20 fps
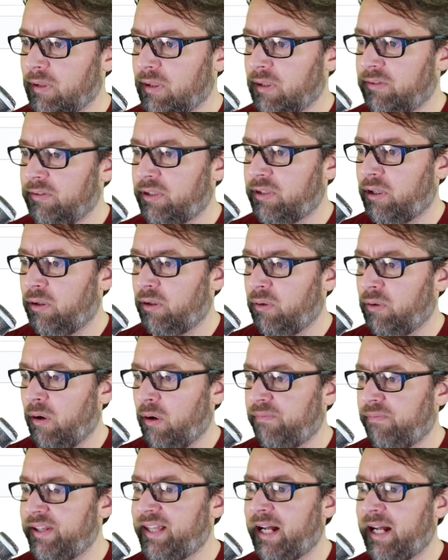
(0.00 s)
So
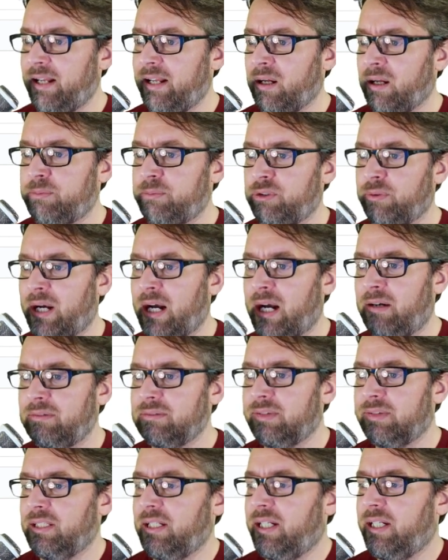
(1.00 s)
hopefully that helps you
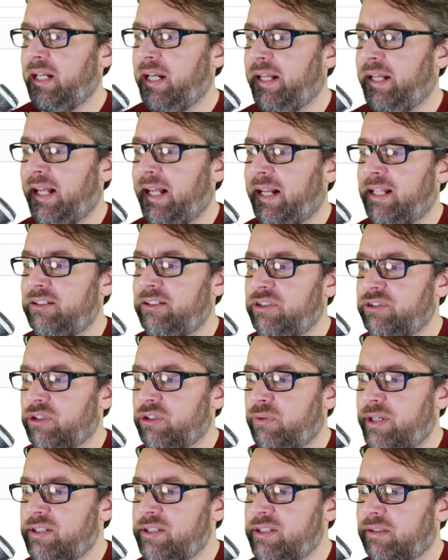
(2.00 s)
out and that answers your
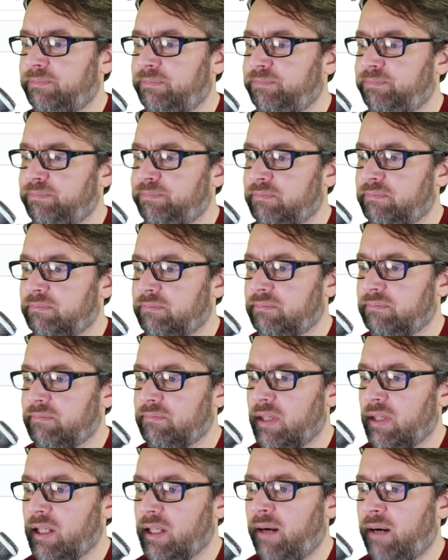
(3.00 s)
question.
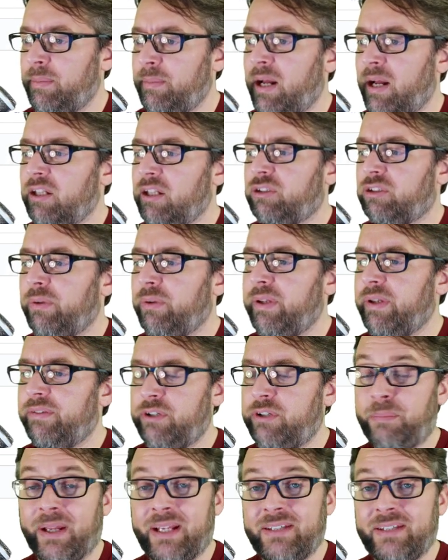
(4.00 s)
Um, there's only a
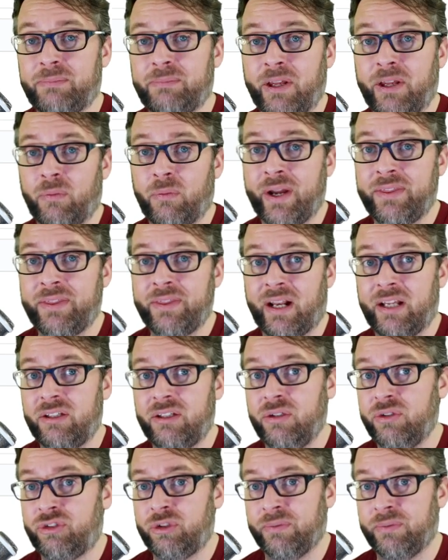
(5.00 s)
few places, by the way, that I
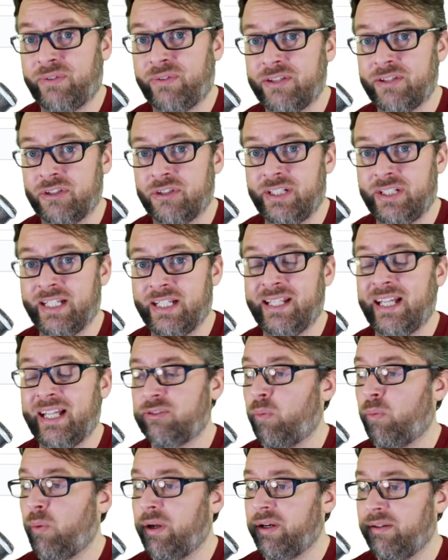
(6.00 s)
use Supervisor D, and
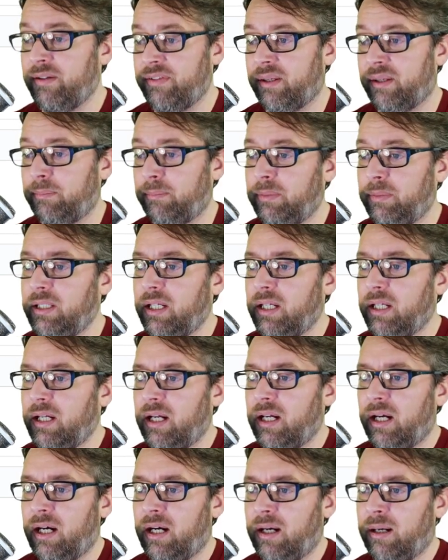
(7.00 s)
that's one of them.
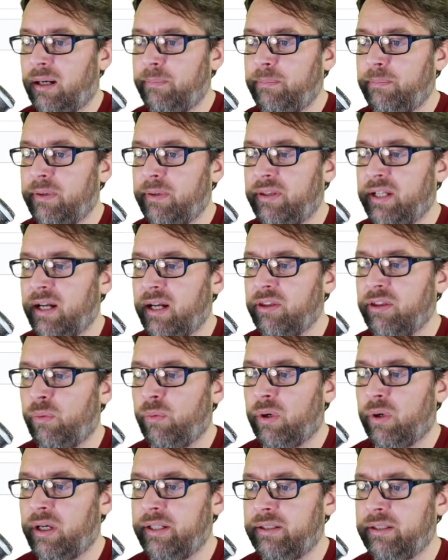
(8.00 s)
Um, the other
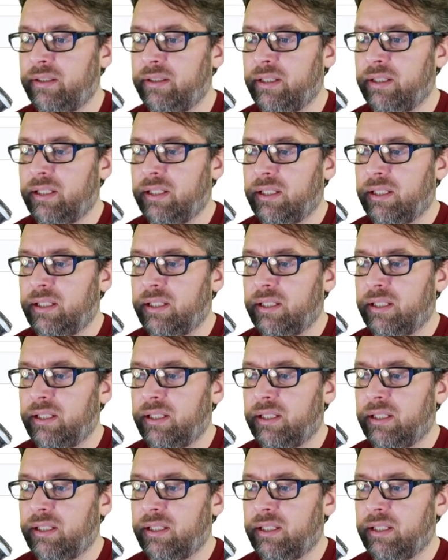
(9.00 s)
one